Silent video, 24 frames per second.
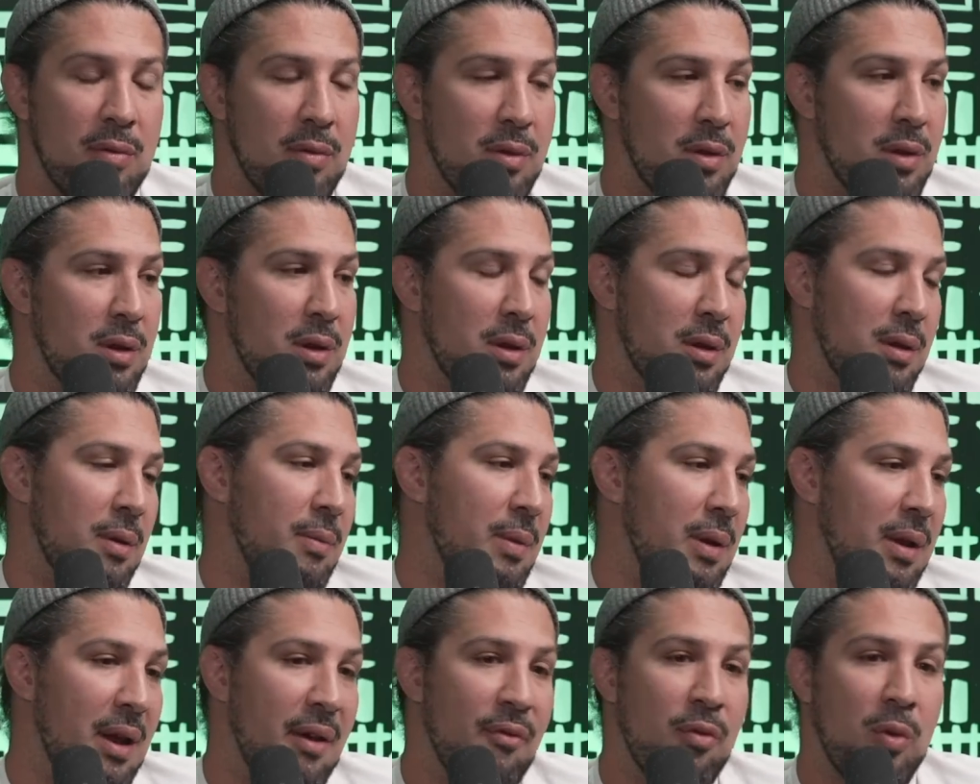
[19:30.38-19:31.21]
I
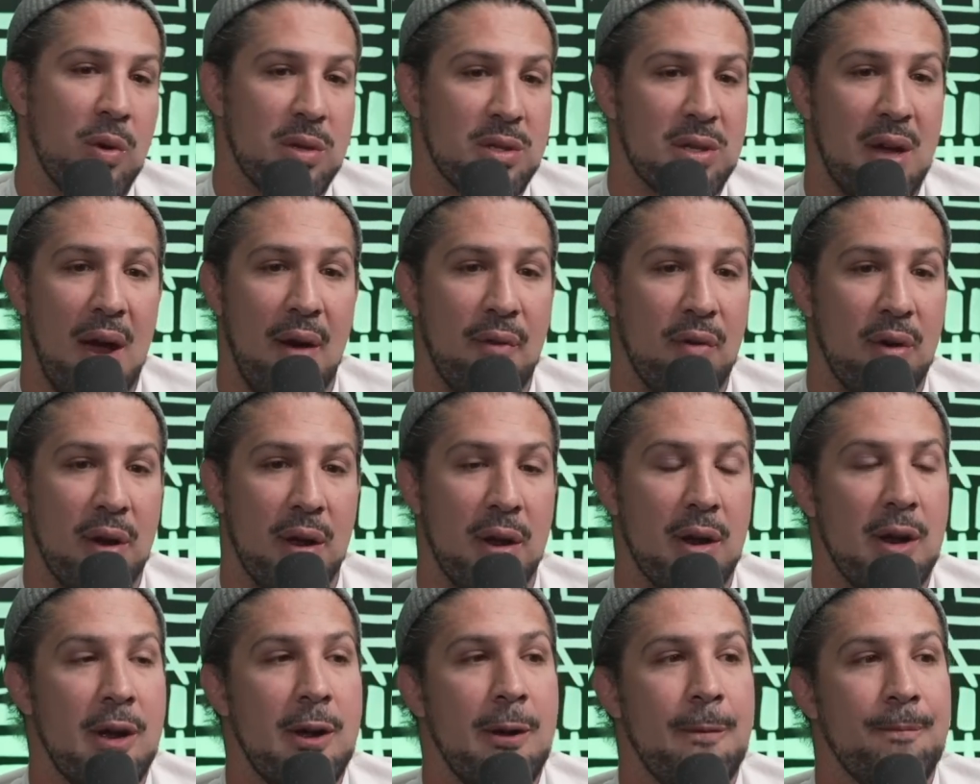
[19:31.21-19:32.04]
mean, everyone's covered
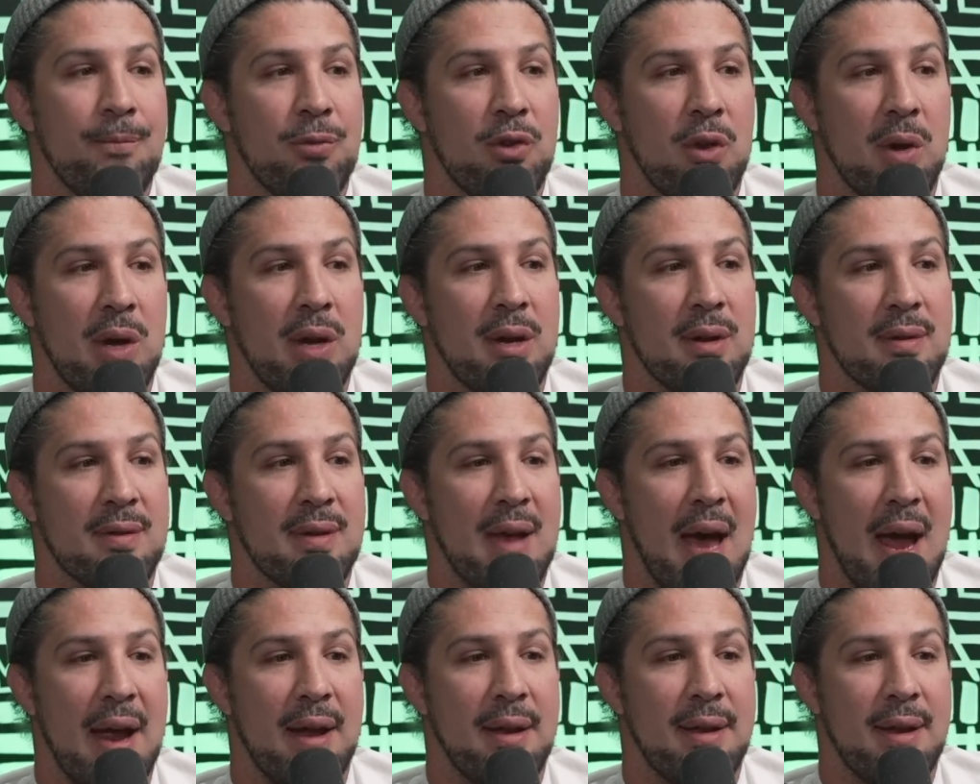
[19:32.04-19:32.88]
it, so he
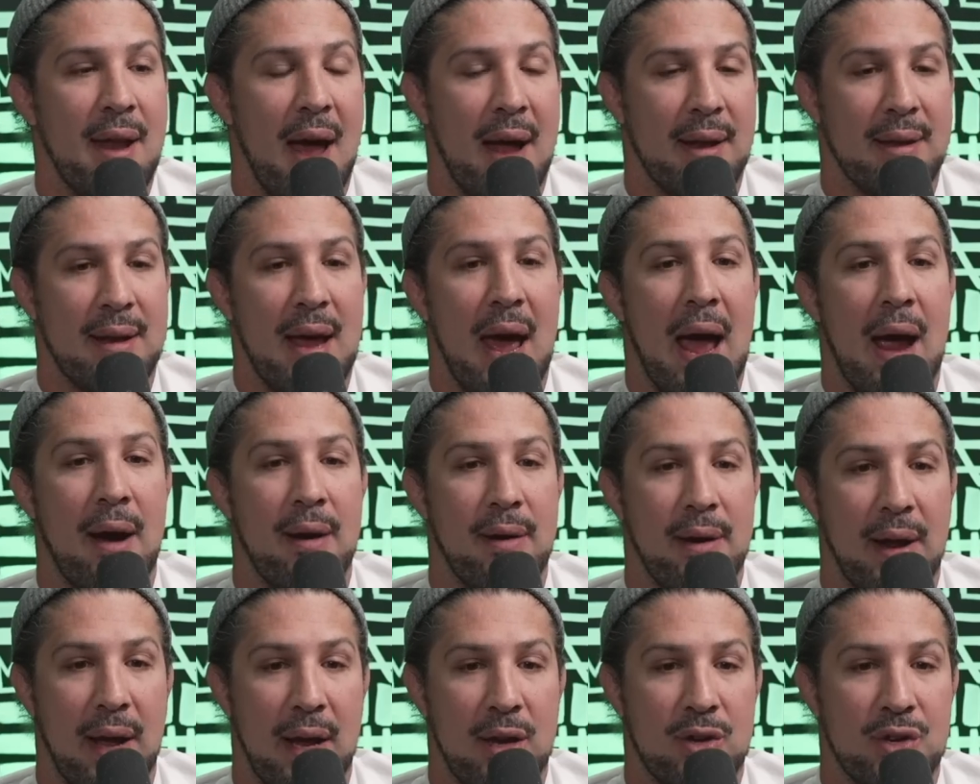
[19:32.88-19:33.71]
decided not to hire
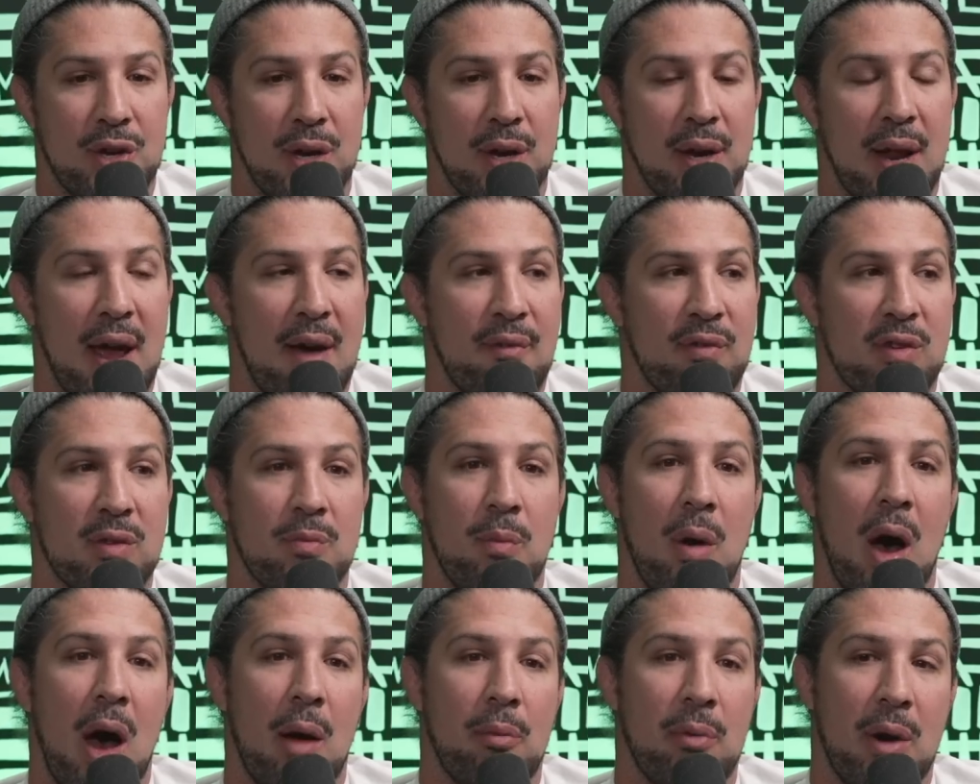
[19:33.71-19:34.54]
an agent and have his
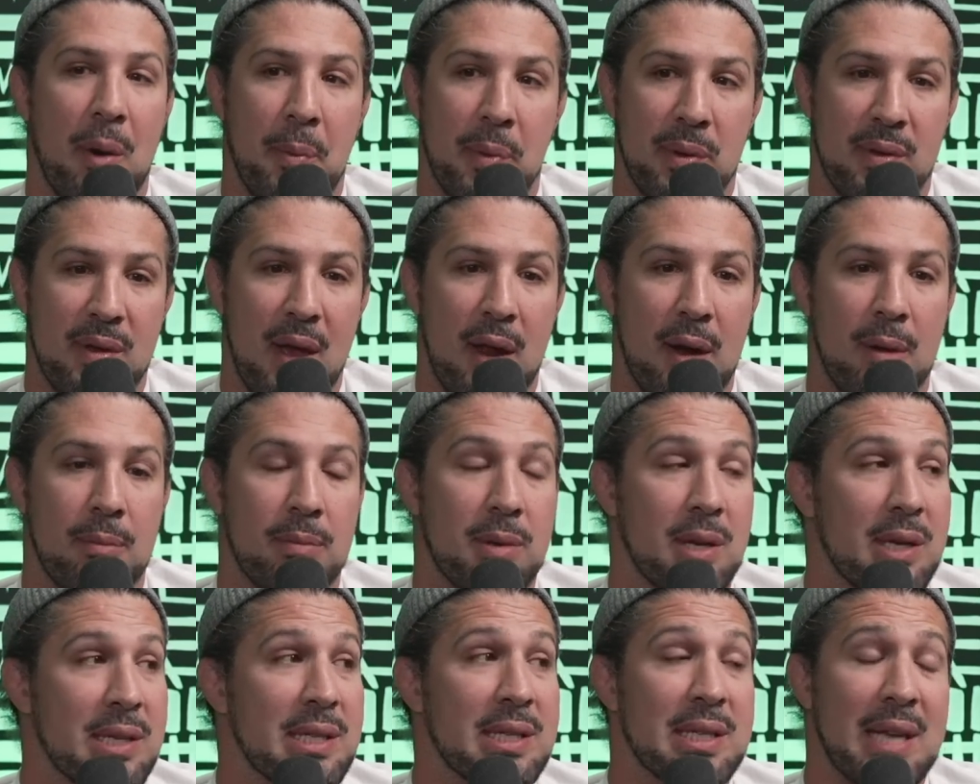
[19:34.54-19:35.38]
mom represent him
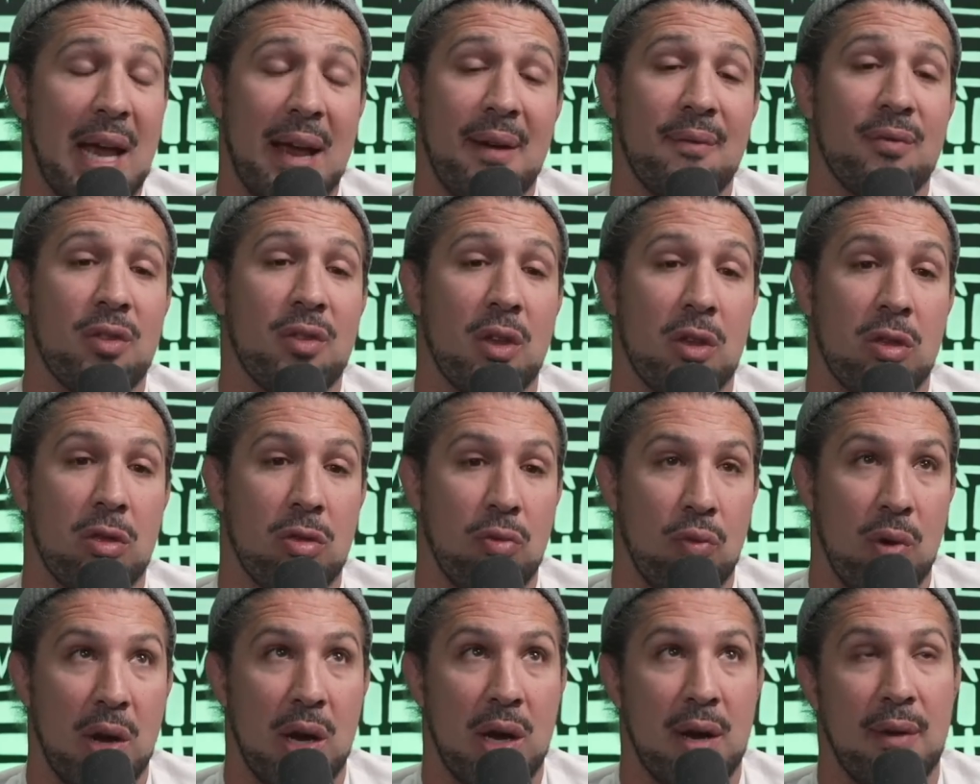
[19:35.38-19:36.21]
to save the
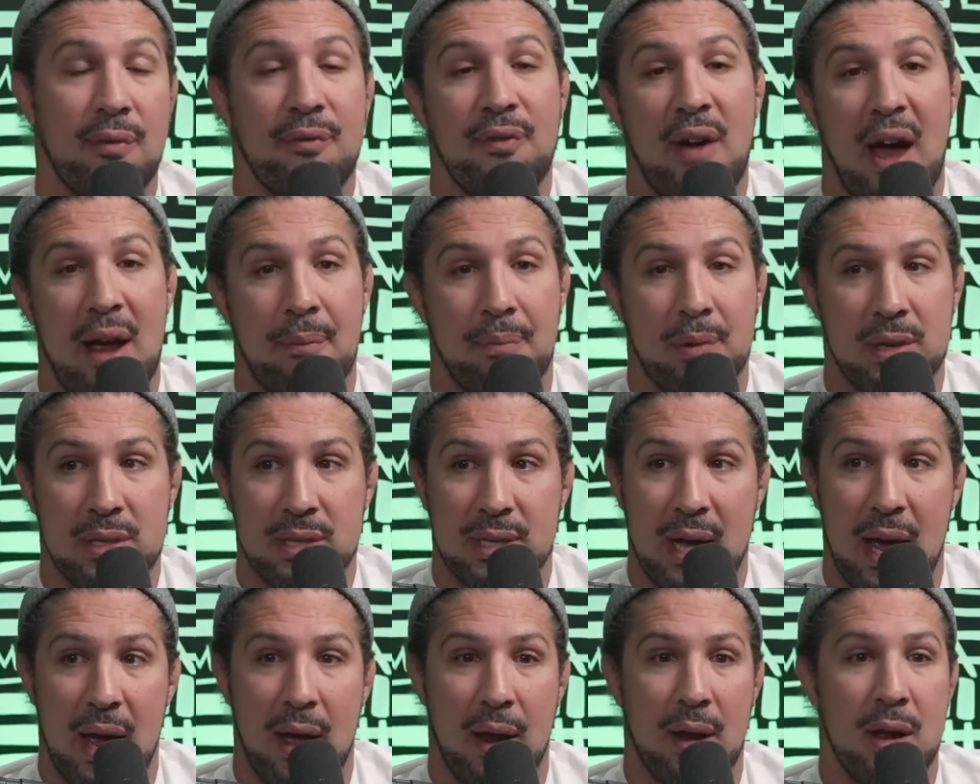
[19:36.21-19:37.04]
three to five
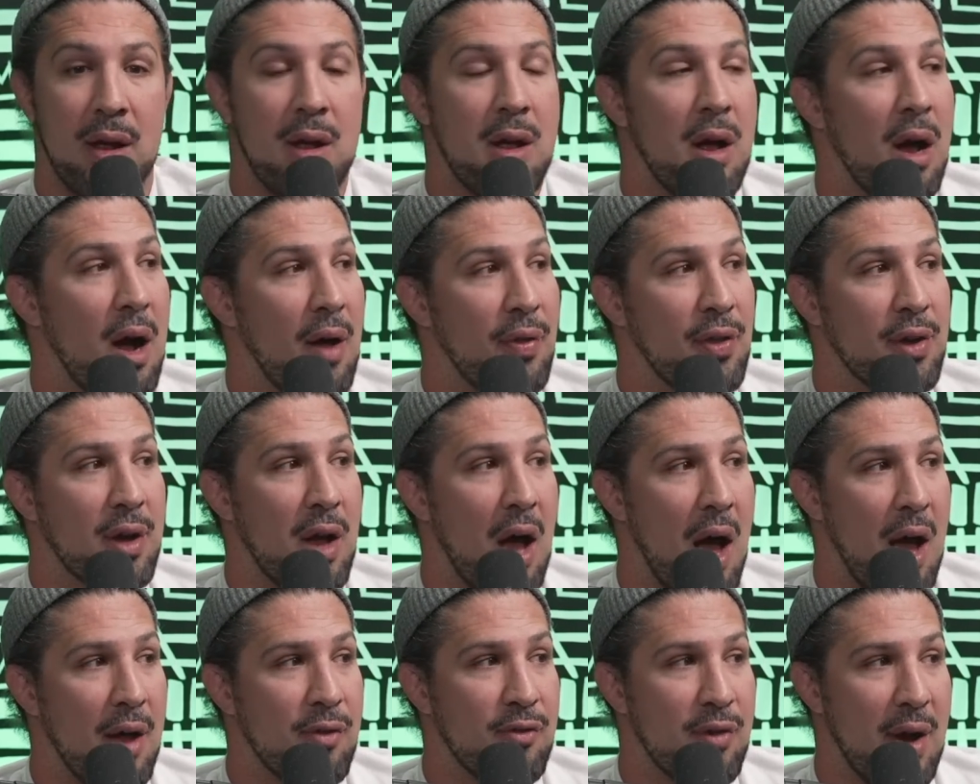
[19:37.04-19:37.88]
percent on the
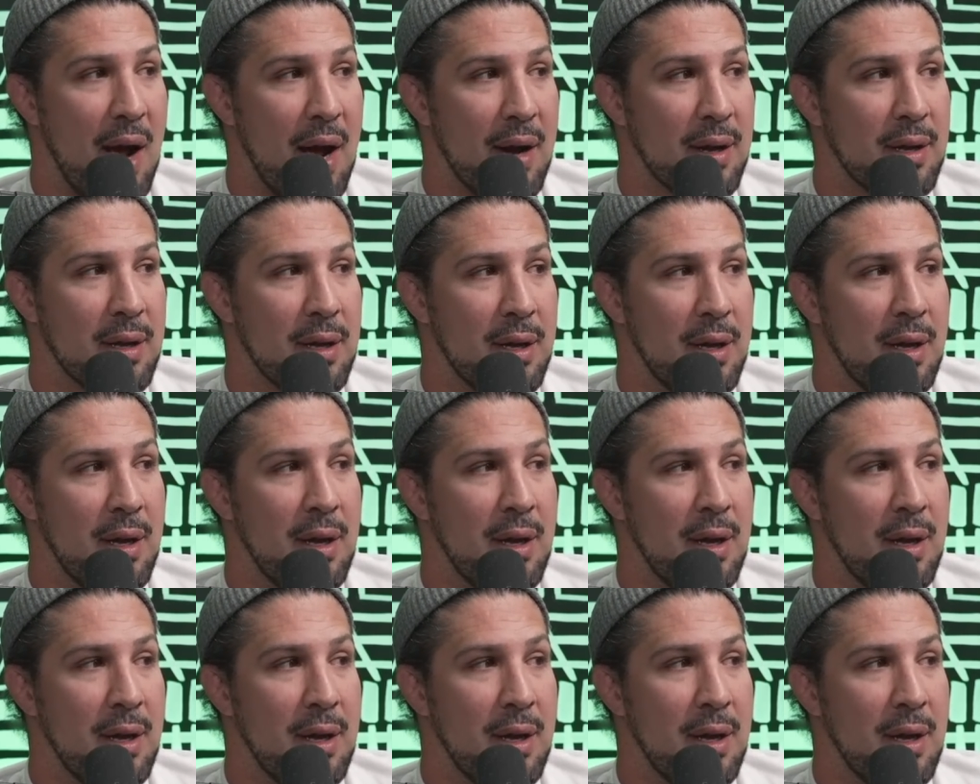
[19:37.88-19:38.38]
contract.